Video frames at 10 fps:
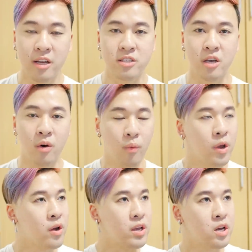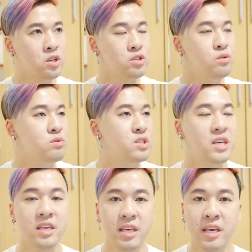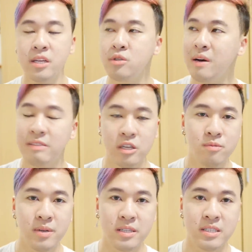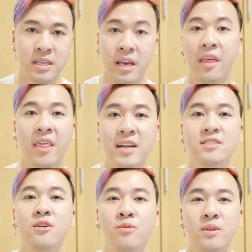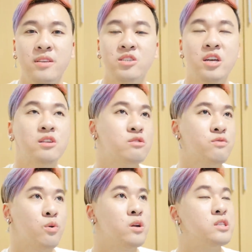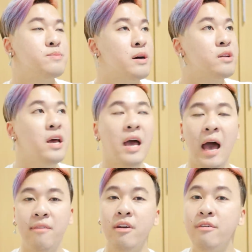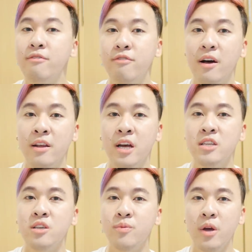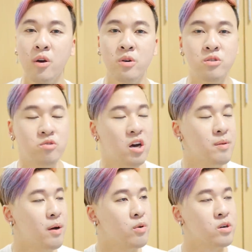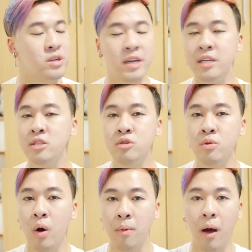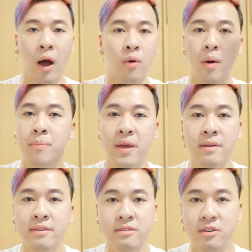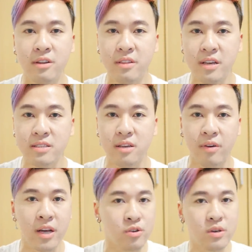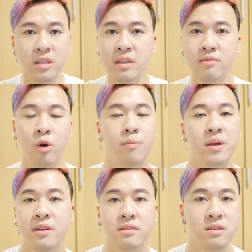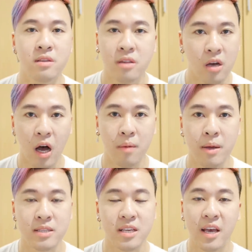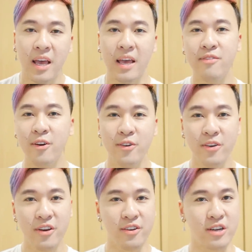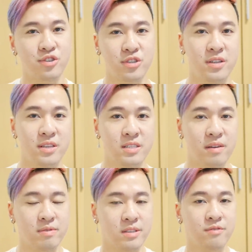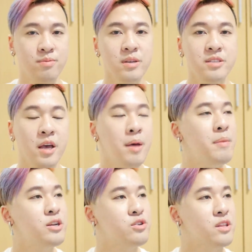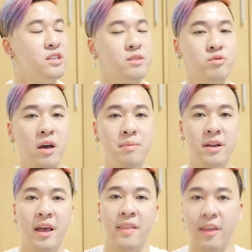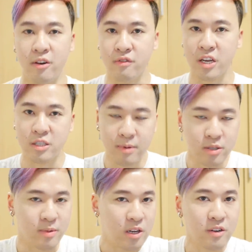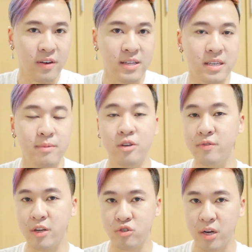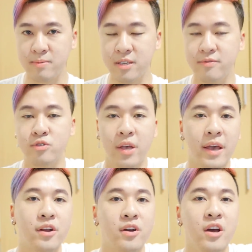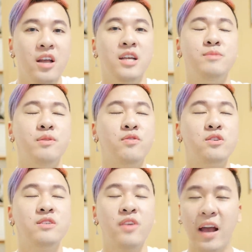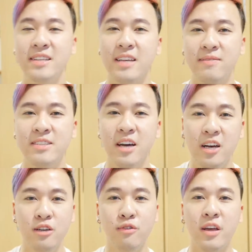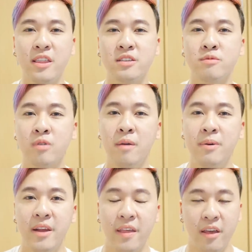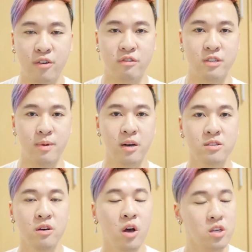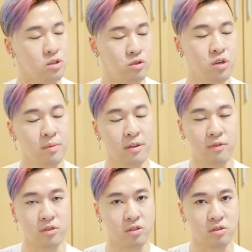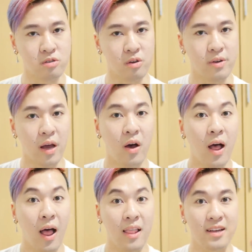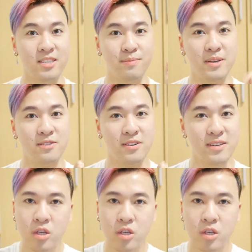So we are here to kiki, to have a little bit of tea. That's all what this channel is for, and it's about having fun. So we are going to talk about, we're going to get into our opinions on this, all right? You can leave your opinions in the comments. If you're new here and you're interested in this type of stuff, please make sure you hit the subscribe button and that notification bell so you're notified every time a new video drops. And if you're a hater, like to be the first to leave your hates comments, don't forget the subscribe button and that notification bell also so you can be the first to do so. Now, let's jump into it.